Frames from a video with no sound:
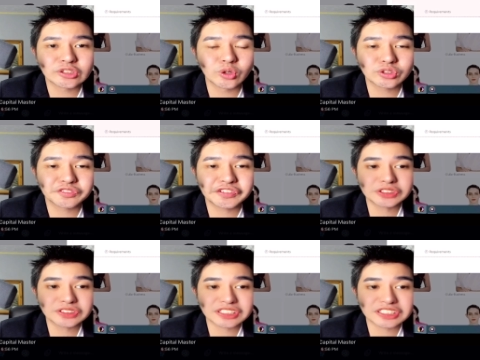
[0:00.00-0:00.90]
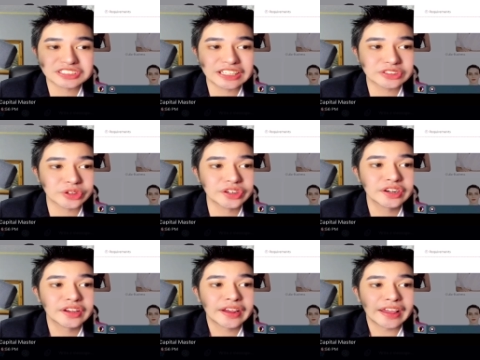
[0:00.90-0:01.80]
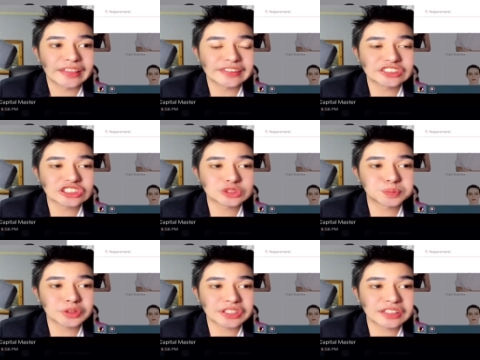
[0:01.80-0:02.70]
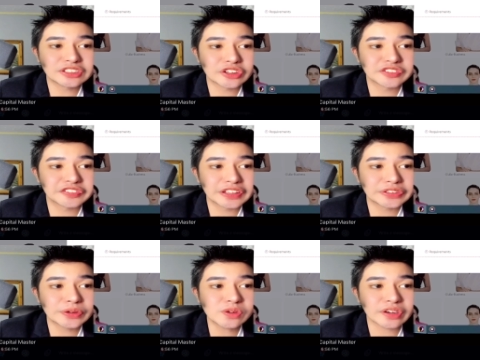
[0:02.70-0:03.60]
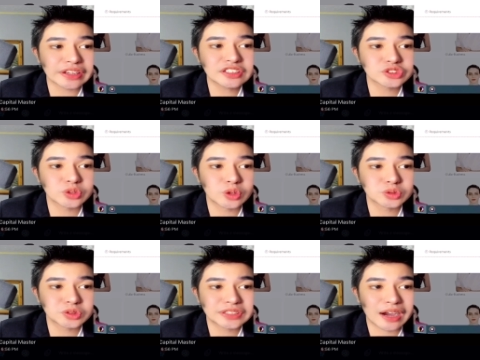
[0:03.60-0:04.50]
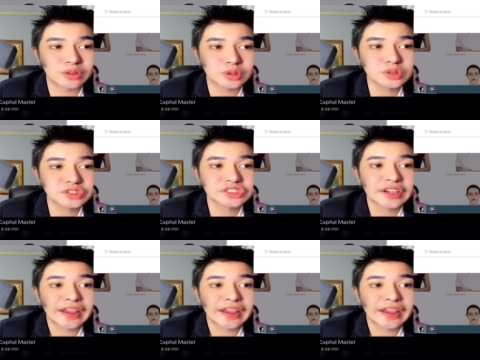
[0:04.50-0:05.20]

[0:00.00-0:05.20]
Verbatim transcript: go to Video Translator. And then just put in your video, okay? So, go to Downloads.